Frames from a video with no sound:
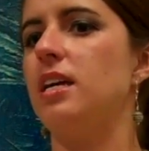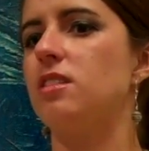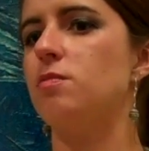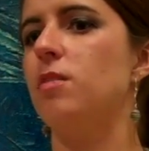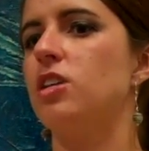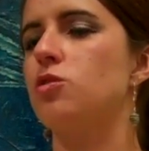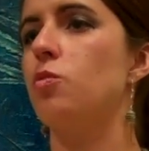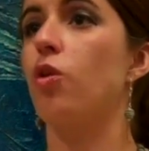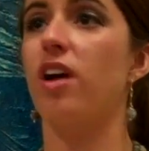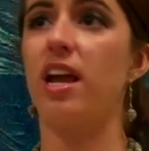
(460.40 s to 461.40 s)
It's much
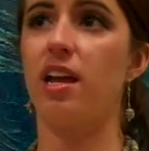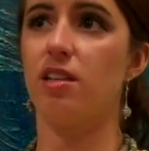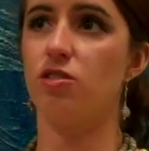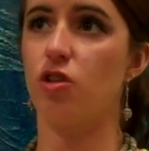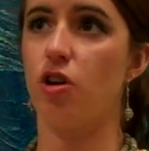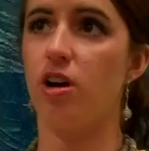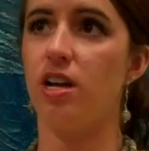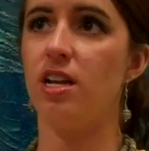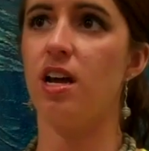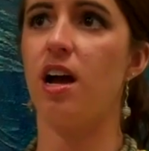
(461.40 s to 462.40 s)
more
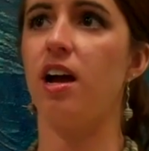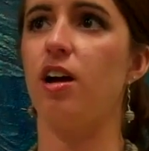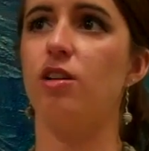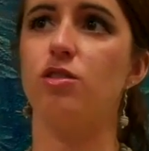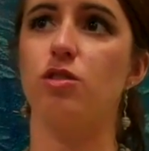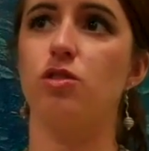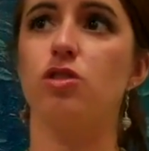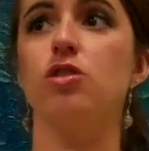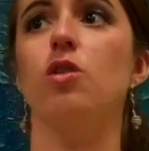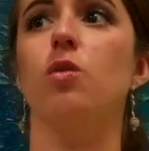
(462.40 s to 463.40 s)
hands-on. I also
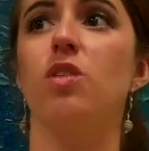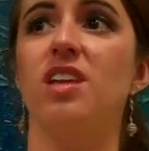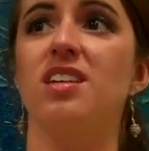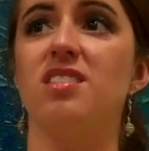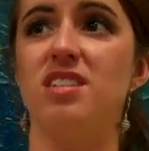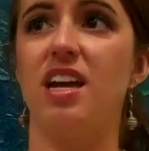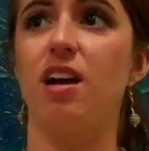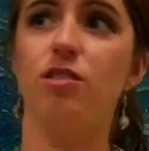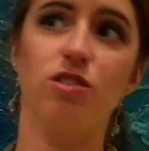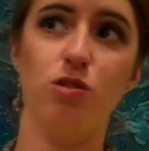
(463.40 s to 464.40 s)
slow things
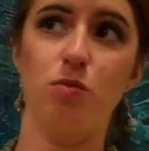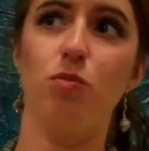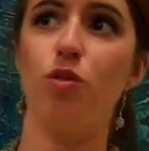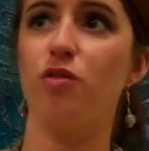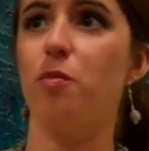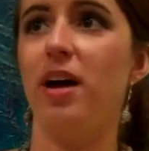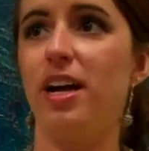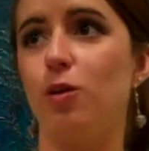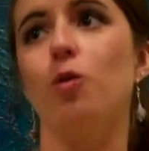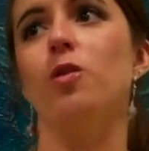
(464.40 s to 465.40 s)
down to more of a
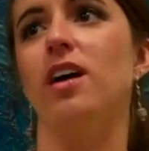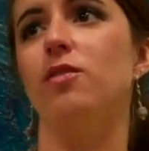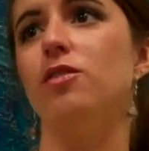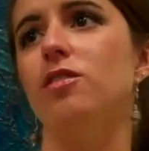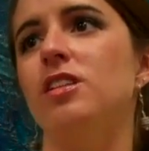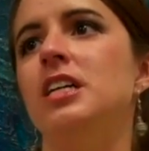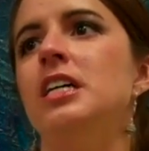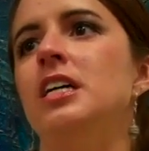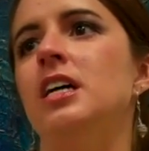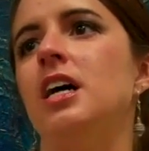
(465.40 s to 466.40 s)
micro level.
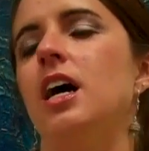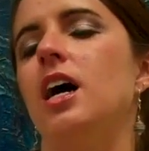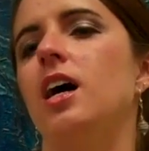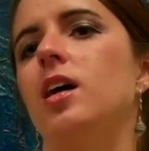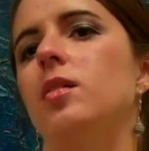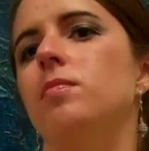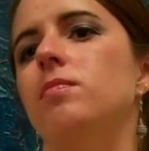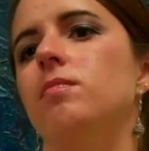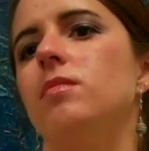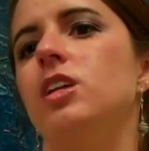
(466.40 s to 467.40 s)

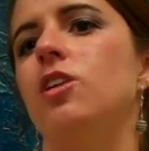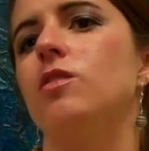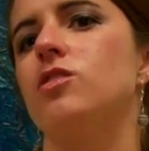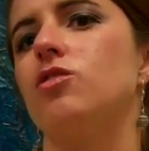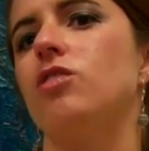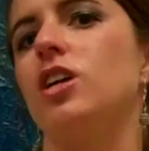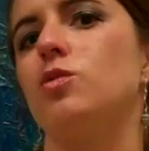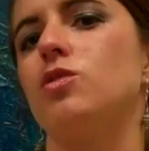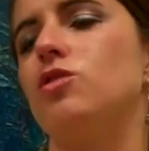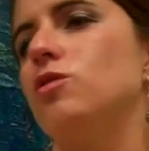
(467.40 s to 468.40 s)
You know, as a
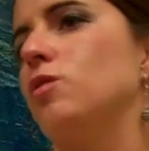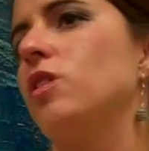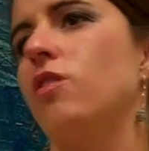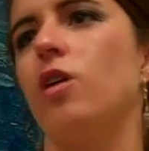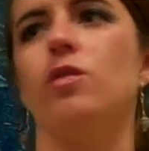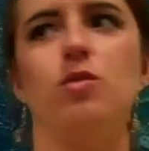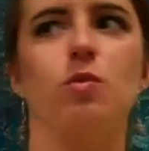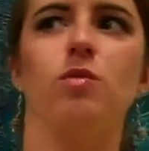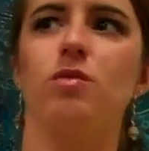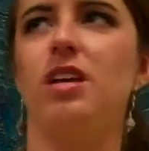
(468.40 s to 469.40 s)
graduate student,
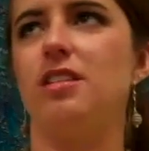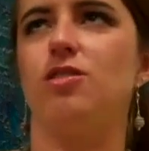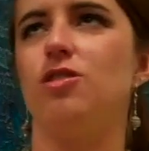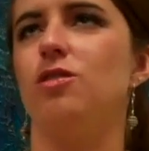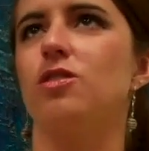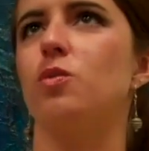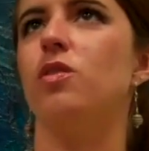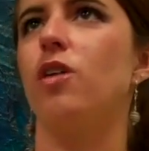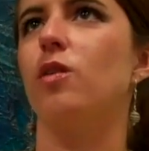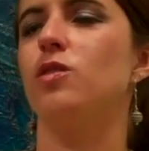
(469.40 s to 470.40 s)
as students,
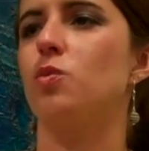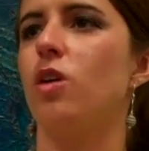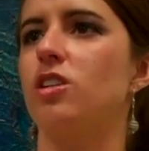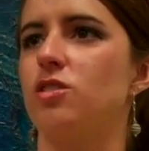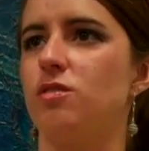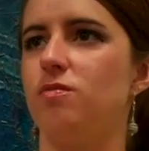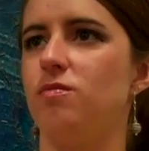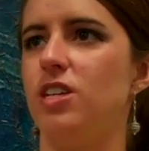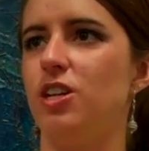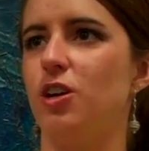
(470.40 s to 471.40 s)
we've always watched,
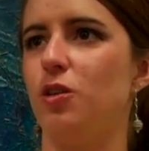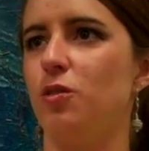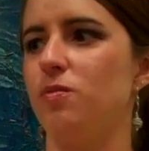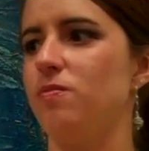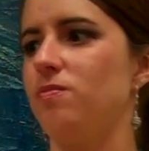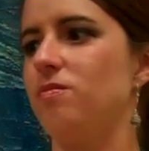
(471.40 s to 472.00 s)
you know,